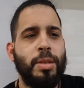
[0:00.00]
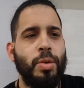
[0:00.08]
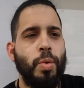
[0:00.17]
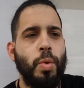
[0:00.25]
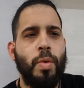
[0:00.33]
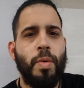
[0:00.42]

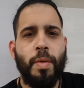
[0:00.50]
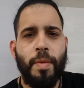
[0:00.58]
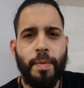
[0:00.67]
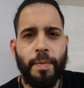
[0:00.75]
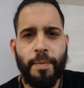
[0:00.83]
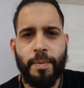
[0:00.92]
tool
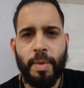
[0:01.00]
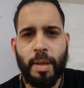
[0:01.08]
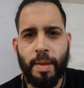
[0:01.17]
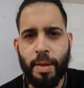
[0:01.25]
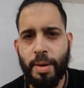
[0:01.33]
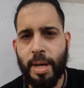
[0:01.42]

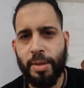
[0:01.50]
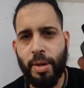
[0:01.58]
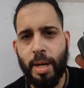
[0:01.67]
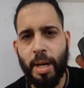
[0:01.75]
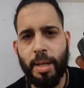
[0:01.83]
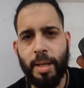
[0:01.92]
that you guys
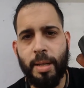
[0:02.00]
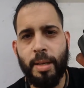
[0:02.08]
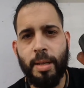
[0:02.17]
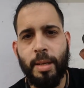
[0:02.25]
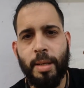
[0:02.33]
are going to need